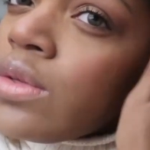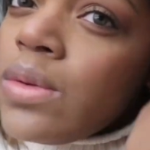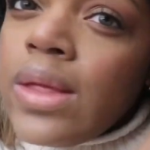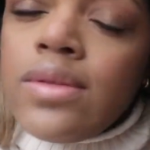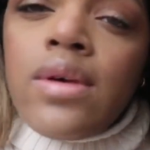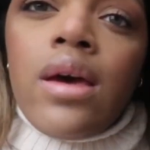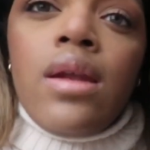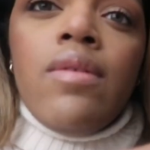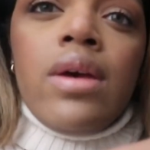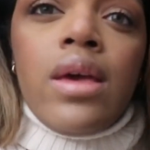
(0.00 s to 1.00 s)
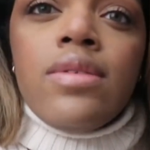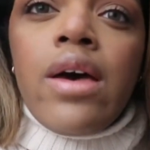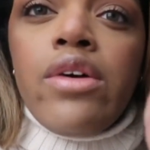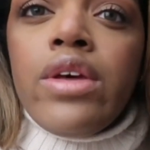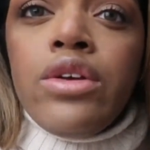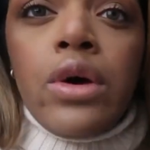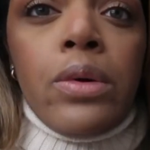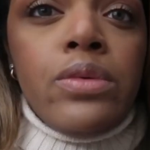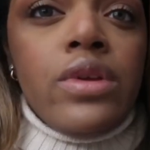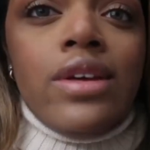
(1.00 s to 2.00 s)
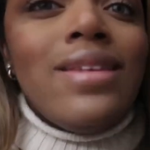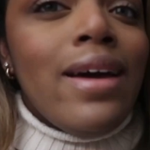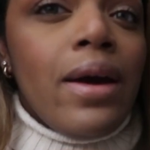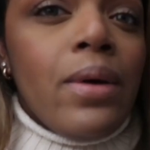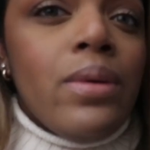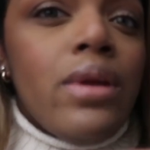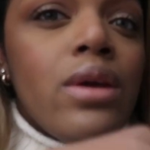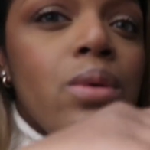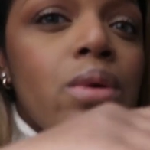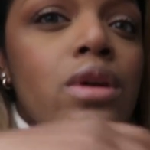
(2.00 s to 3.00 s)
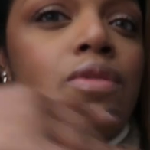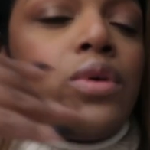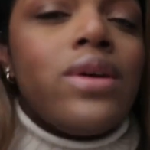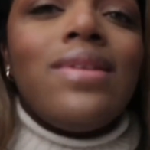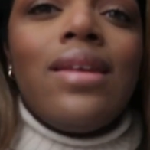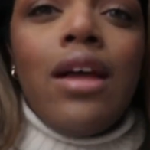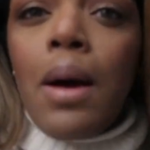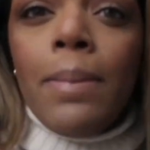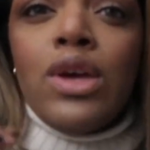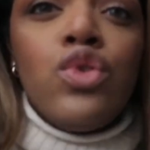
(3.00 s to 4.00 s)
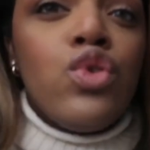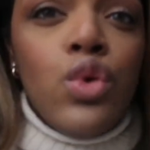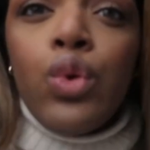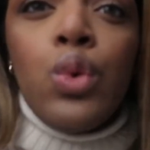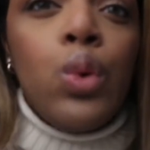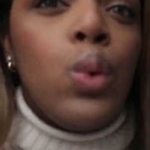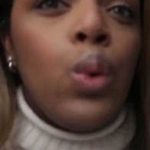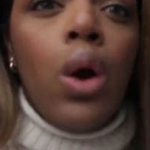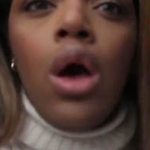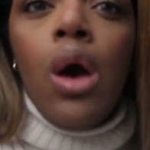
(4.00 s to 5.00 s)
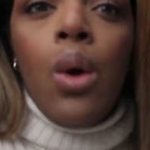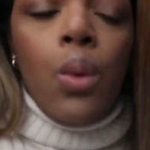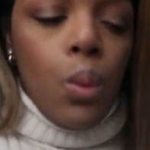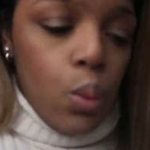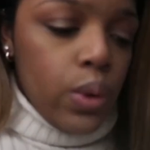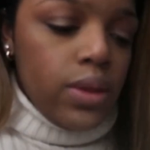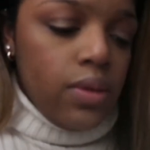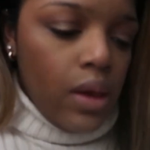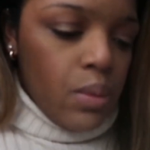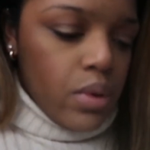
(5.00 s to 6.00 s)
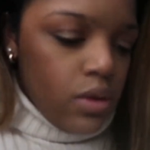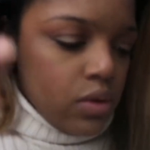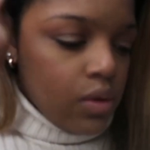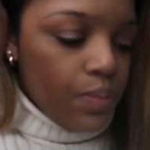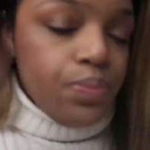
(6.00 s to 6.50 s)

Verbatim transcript: So that's kind of, I guess, how they toned it down in order for it to not be too woodsy, which